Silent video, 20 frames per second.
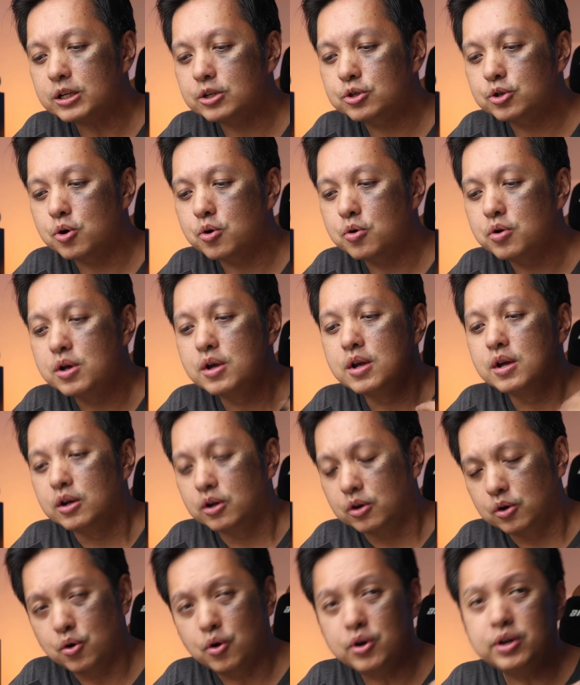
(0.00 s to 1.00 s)
So
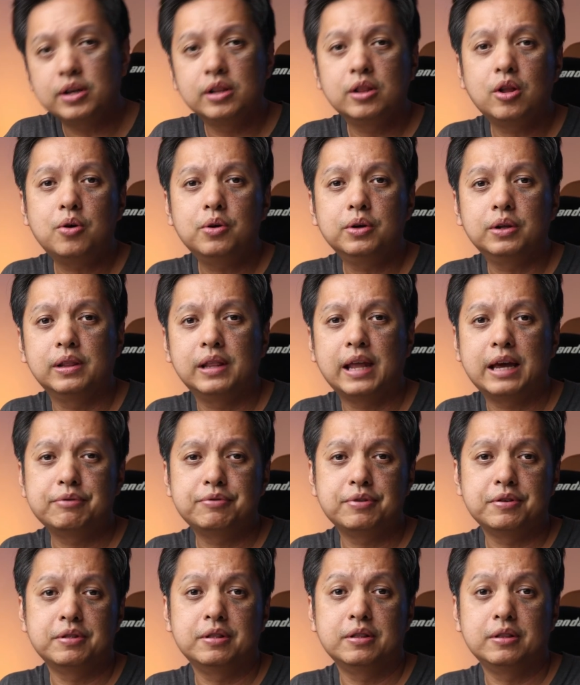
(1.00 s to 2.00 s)
going along the
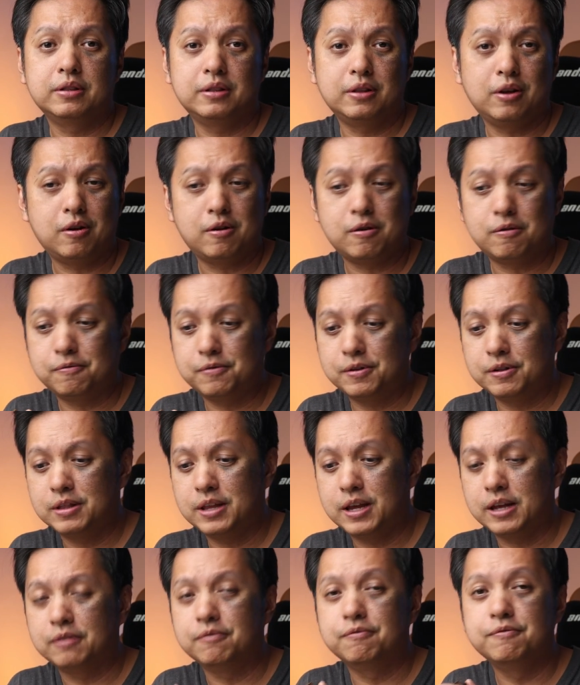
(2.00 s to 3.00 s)
line with, uh, with
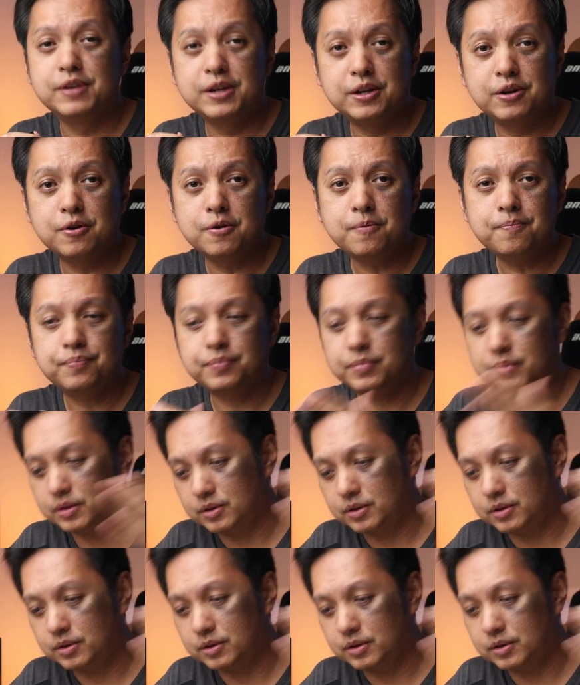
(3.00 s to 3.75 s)
that video,